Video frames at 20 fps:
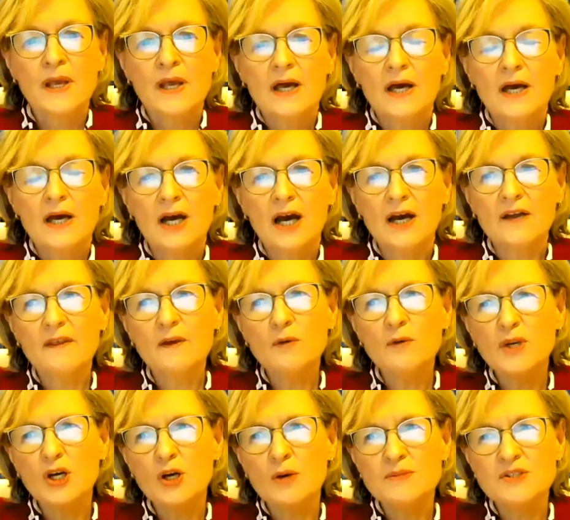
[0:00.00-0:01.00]
I think
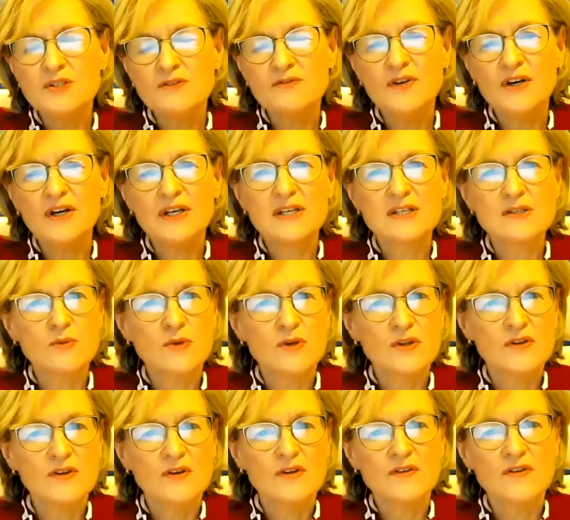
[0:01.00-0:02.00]
when it comes to finance, one of
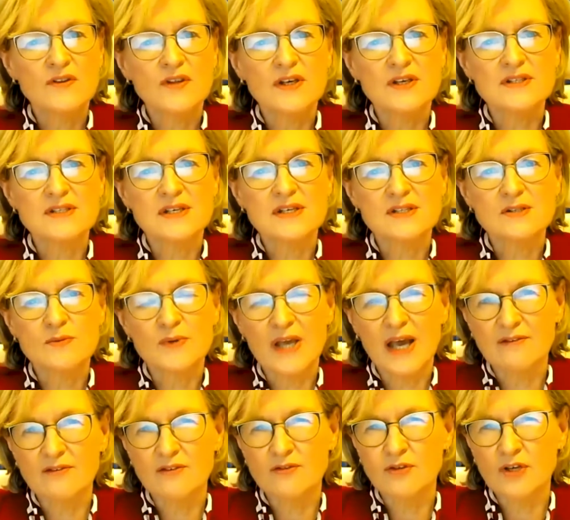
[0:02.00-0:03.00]
the other things is we
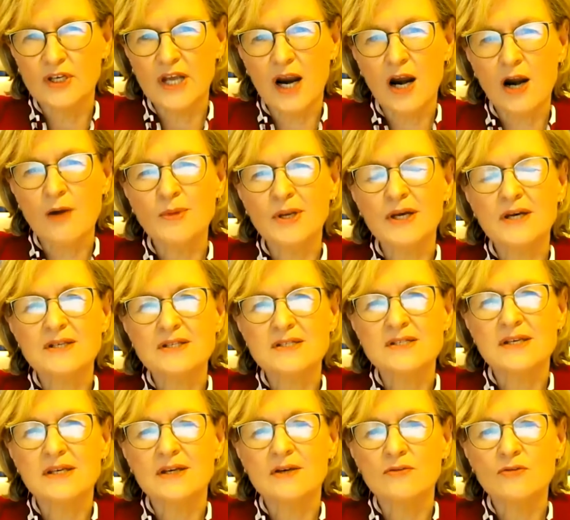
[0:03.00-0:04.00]
have a fully harmonized
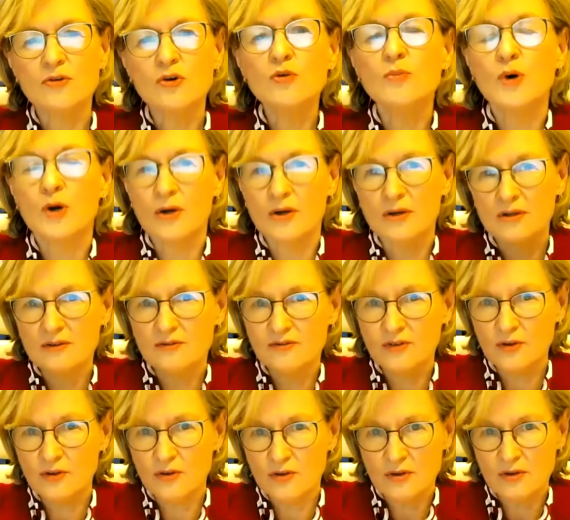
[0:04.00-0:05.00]
single rule book
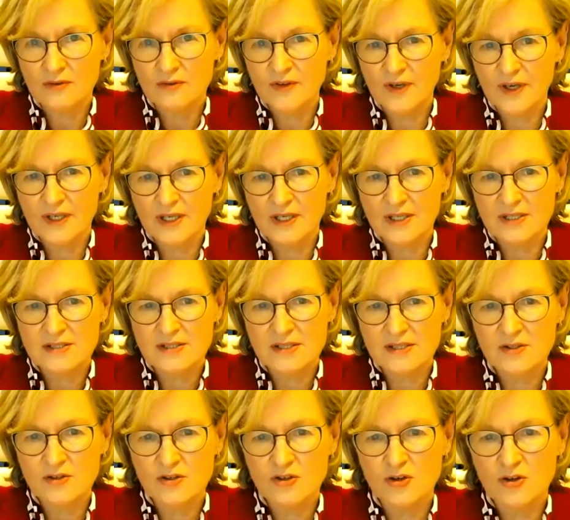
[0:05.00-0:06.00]
for finance
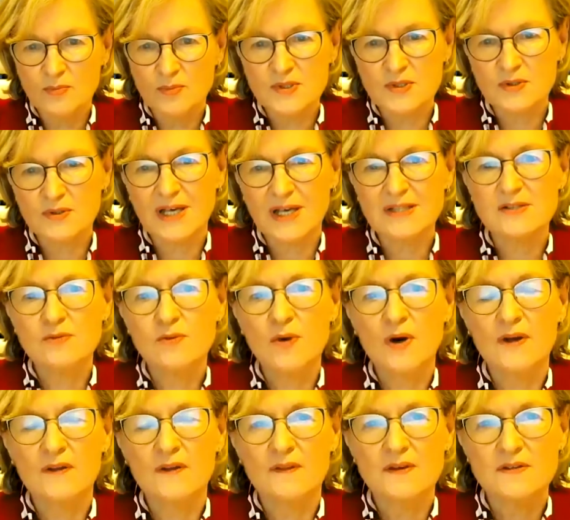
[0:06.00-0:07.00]
in Europe. So that's
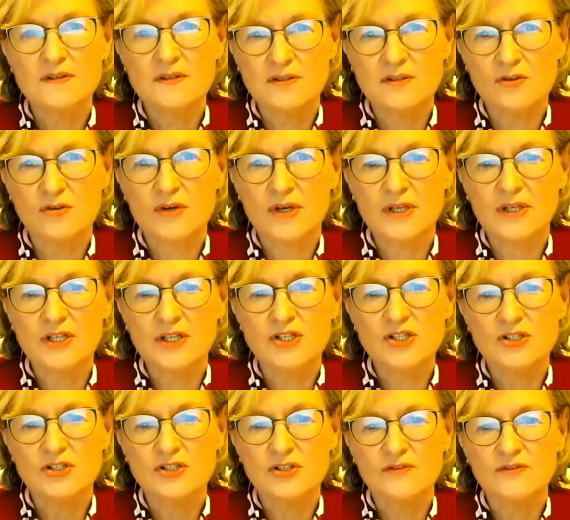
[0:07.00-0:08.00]
why this DORA
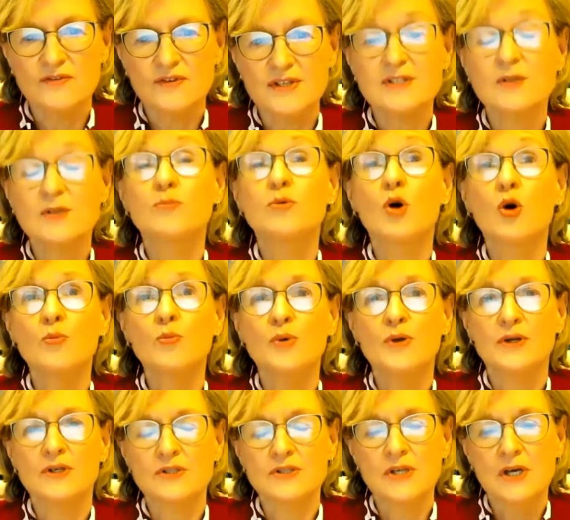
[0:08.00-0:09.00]
initiative is
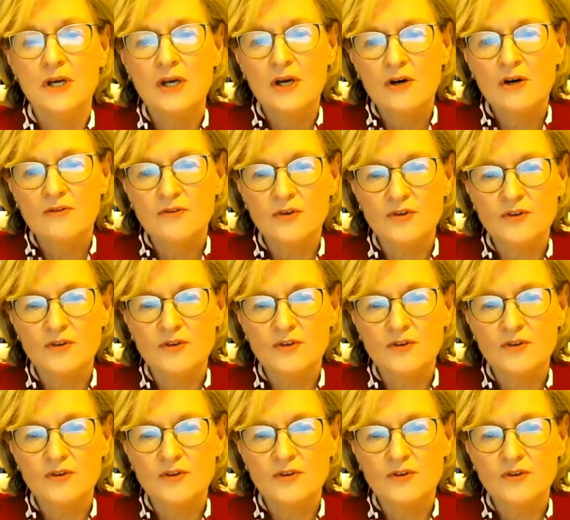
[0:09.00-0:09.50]
appropriate for